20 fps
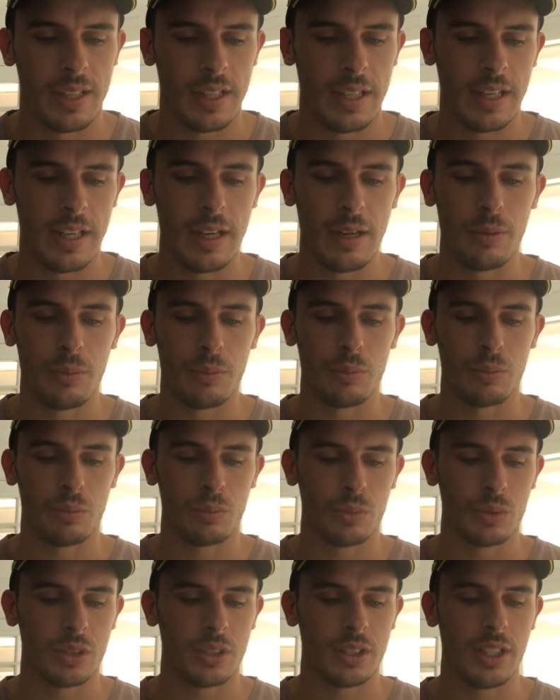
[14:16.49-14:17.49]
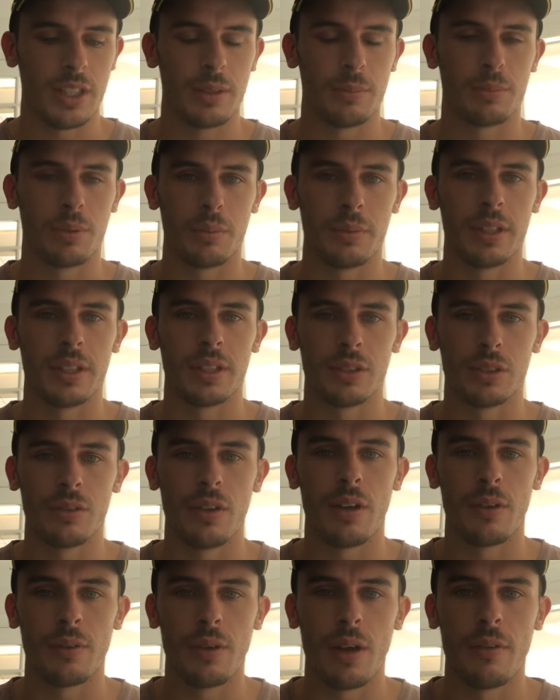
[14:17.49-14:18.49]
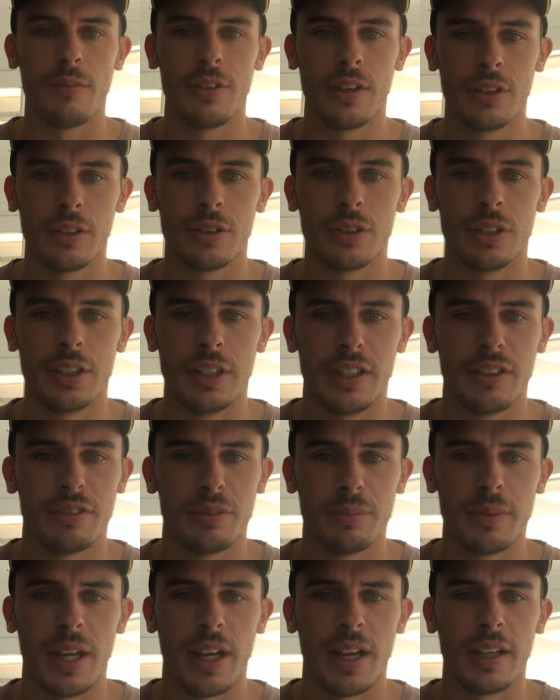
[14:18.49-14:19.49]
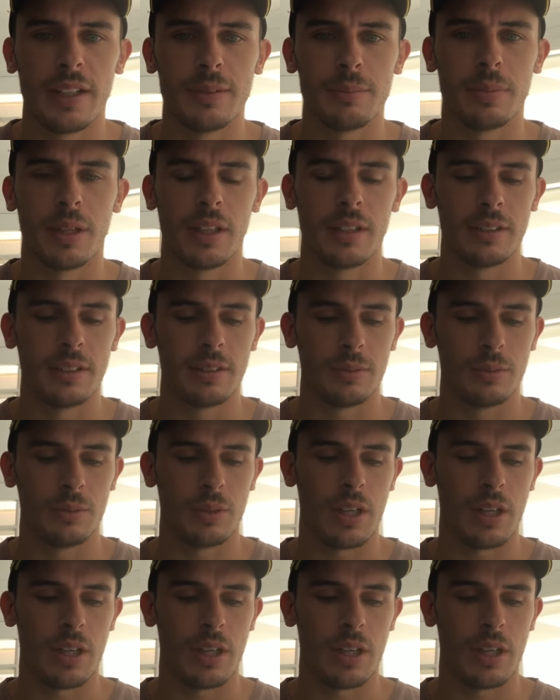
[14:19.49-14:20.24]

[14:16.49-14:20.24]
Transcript: And we'll see probably a, a, a very good year from the Hayne plane,